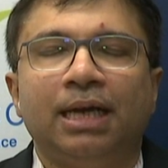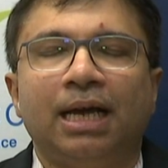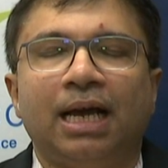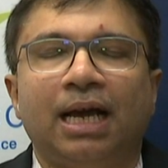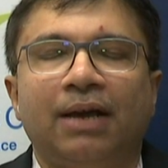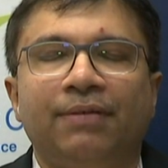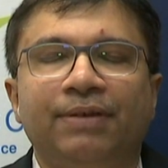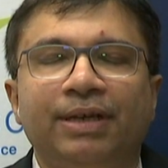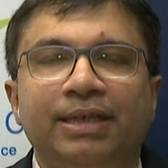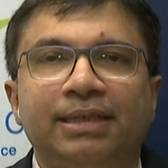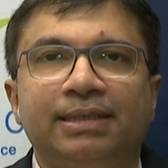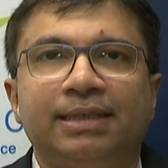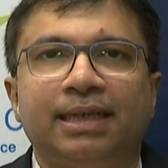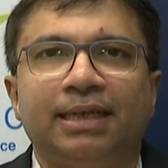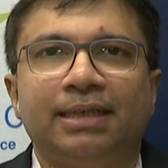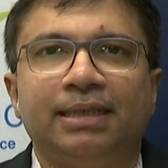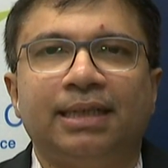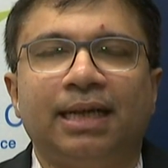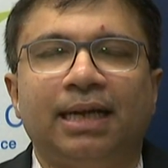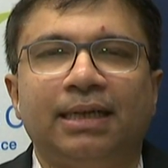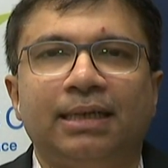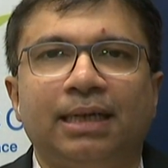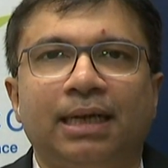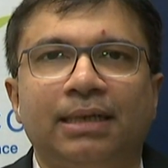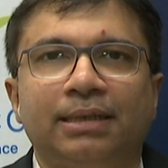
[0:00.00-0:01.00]
Having said
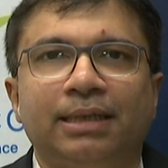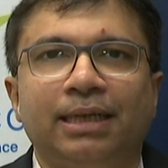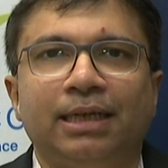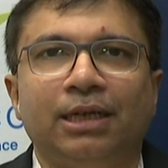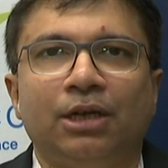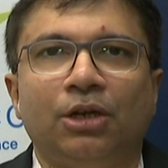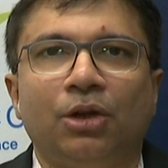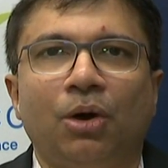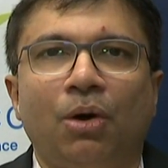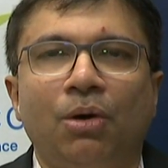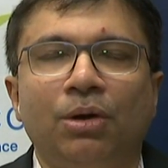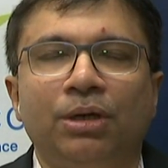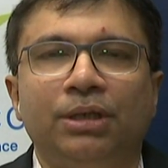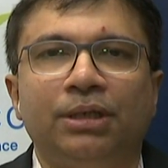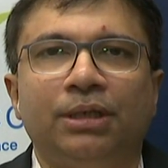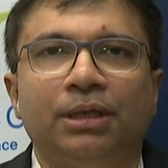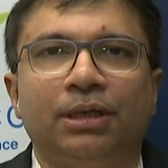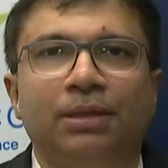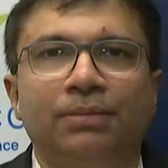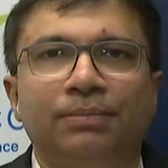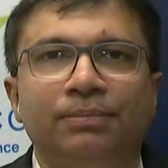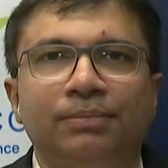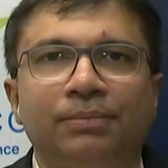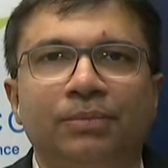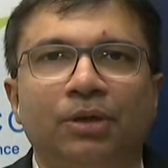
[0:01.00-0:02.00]
that, I think long
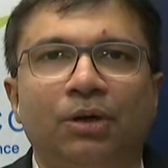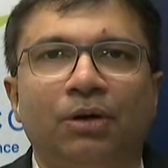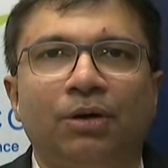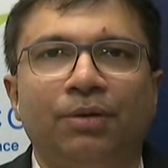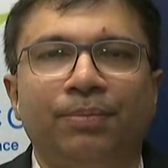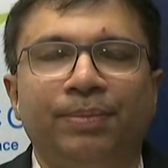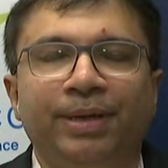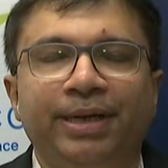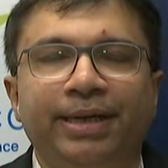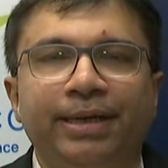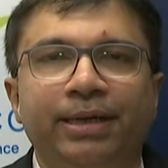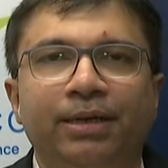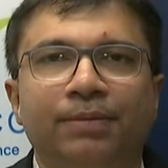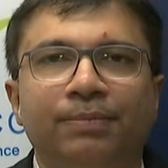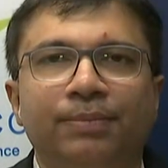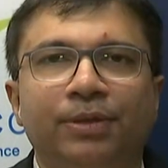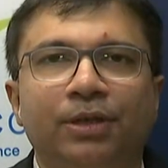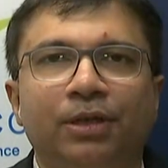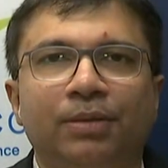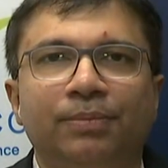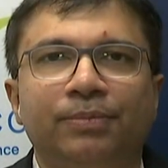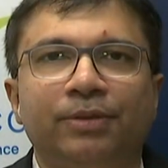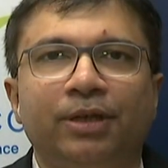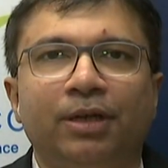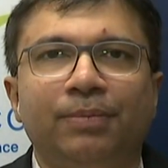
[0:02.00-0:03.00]
term or medium
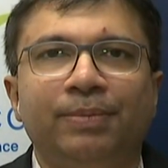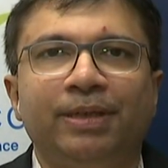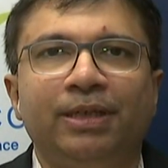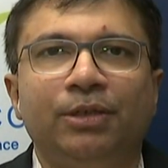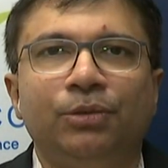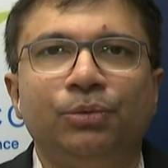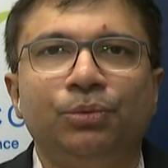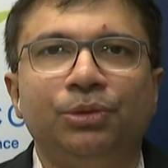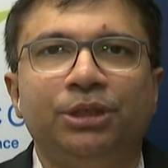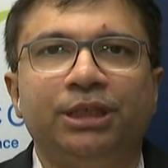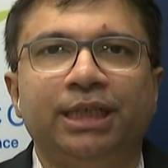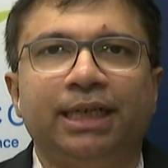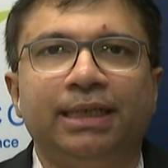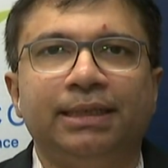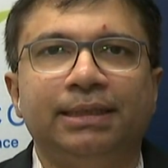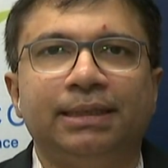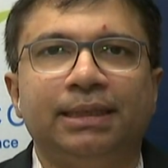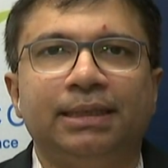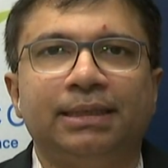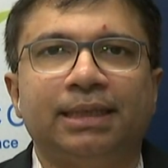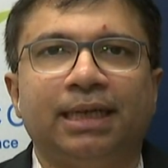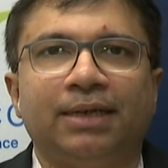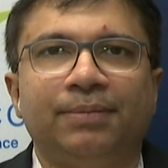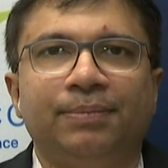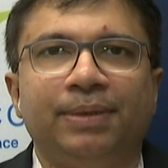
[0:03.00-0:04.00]
term, there will be two
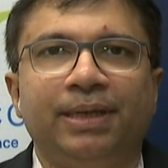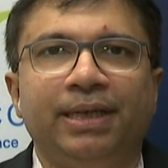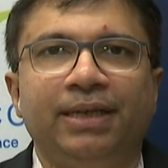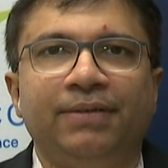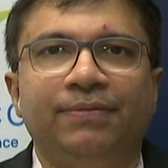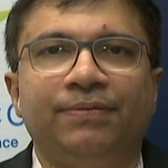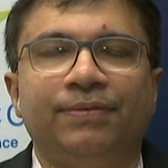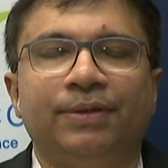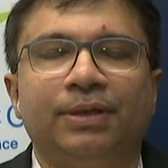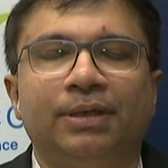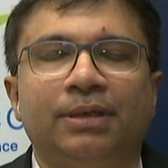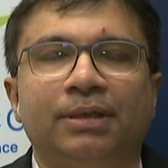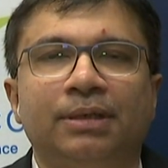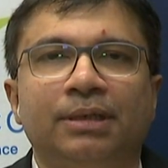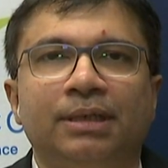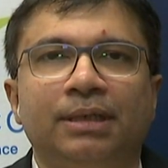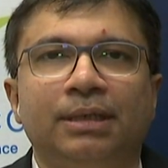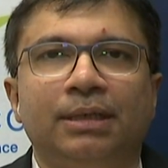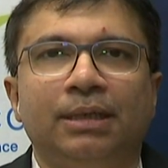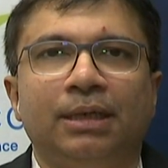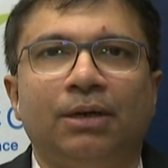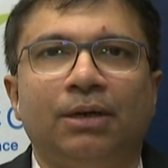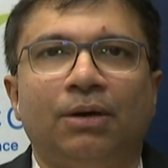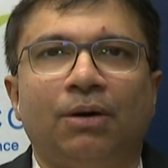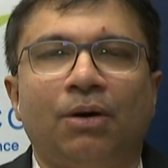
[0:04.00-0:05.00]
changes. I believe uh,
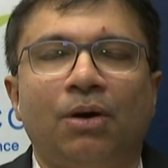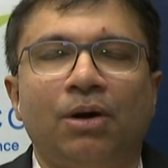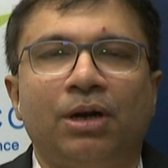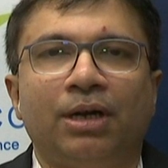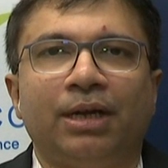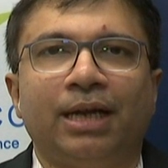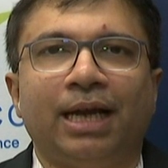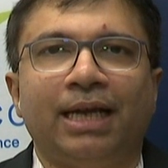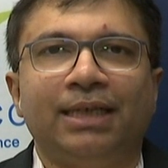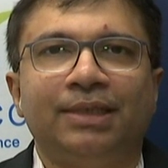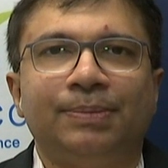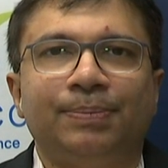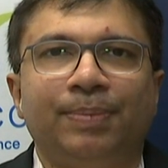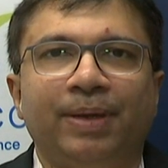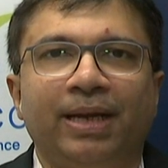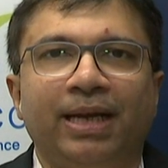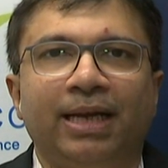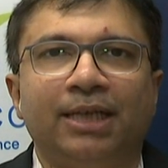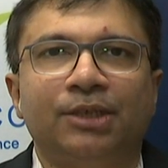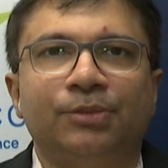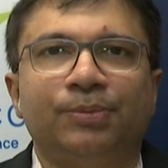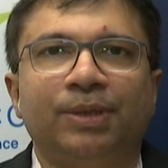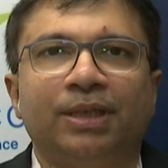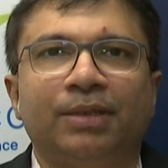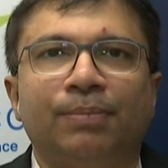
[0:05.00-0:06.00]
organized
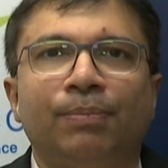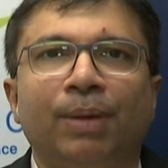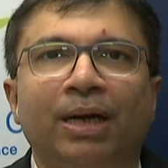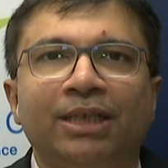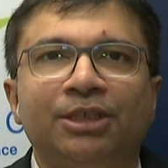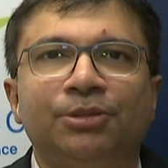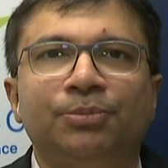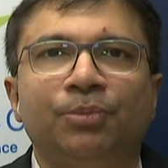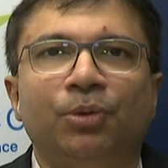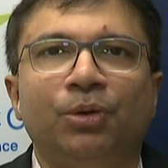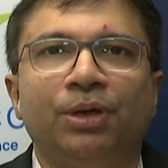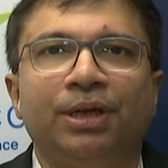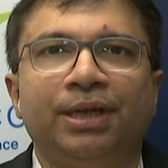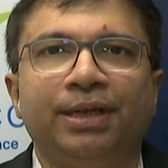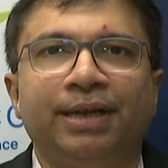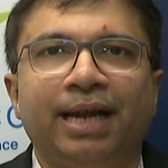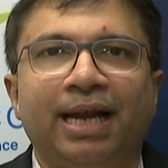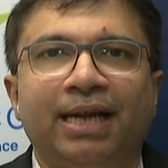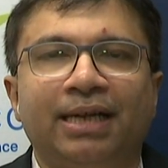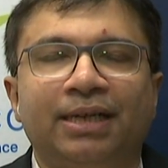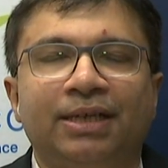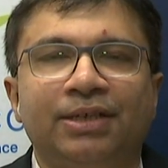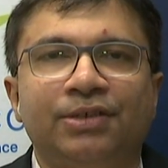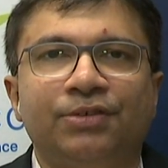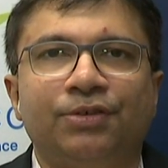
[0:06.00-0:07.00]
players with much more
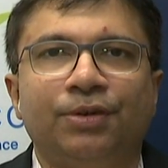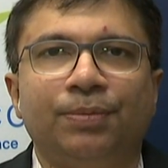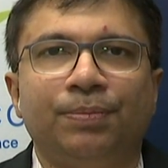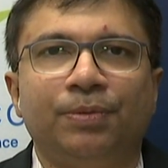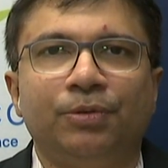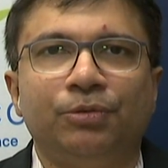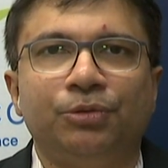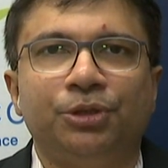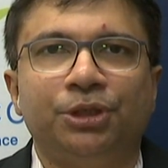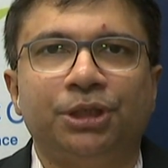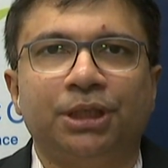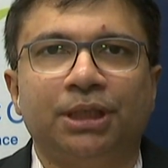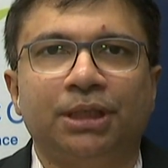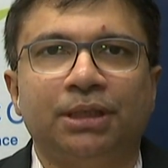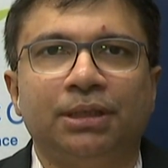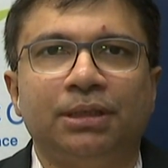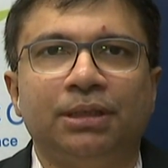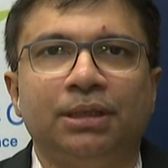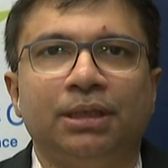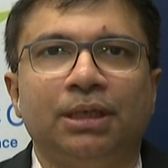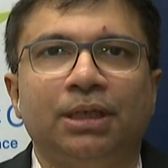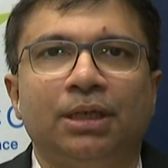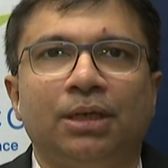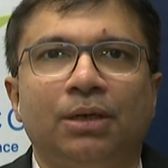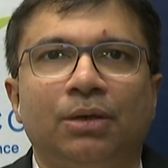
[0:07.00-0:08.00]
direct distribution
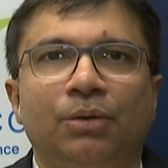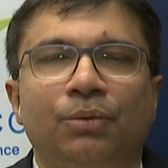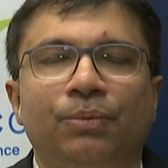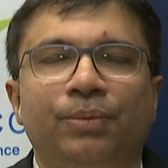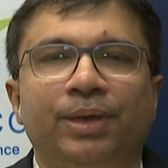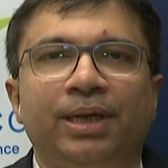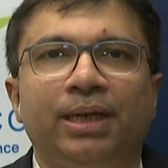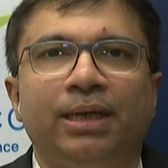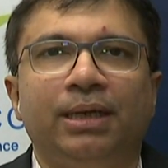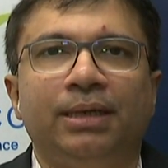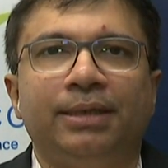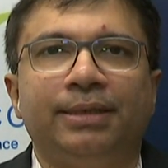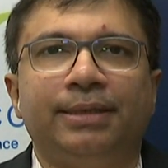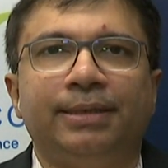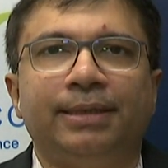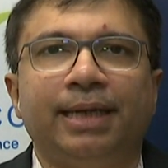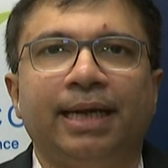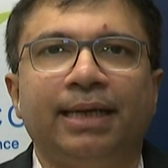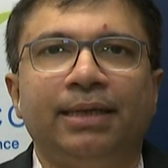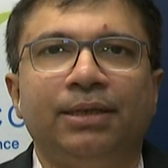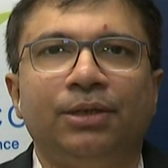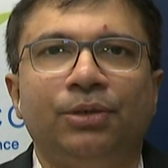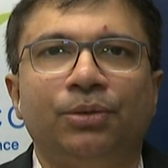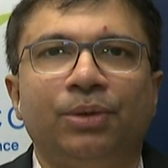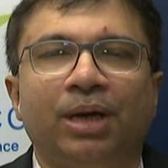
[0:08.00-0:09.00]
will
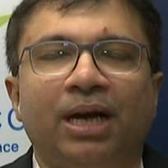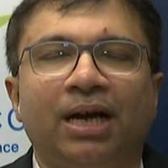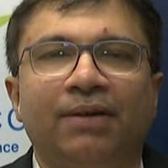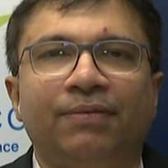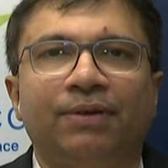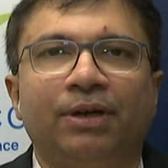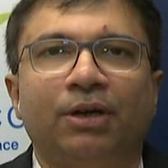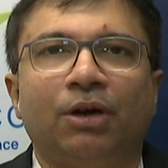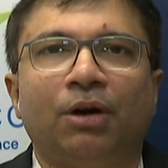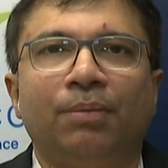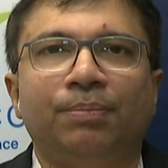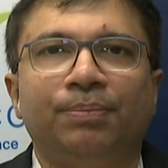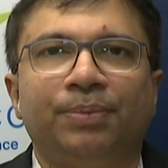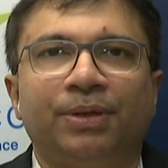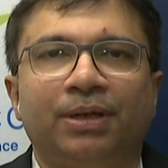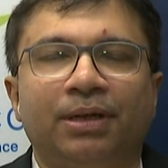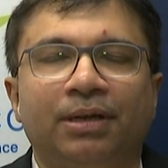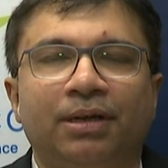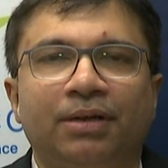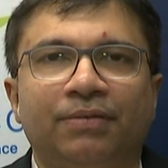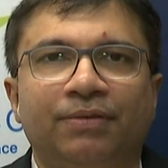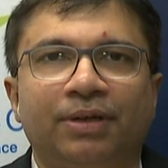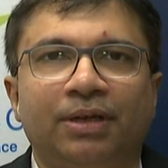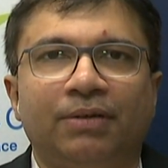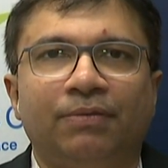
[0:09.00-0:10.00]
tend to have a
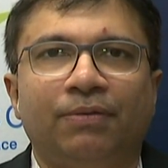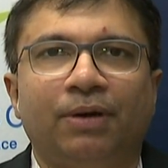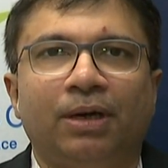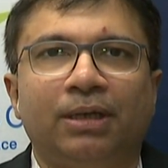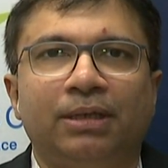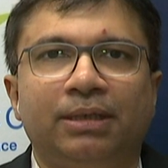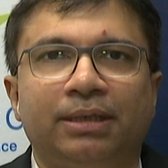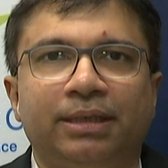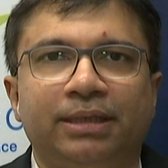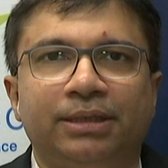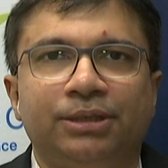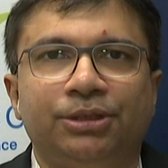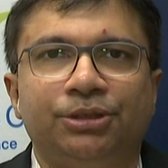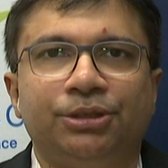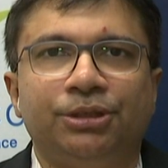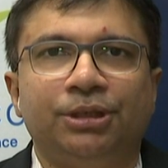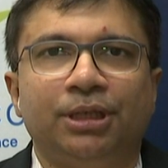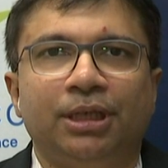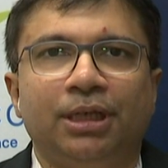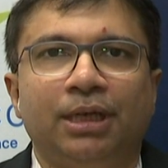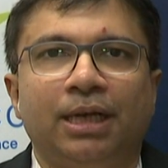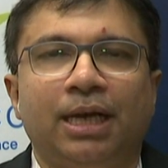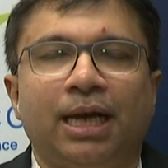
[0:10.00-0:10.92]
competitive advantage.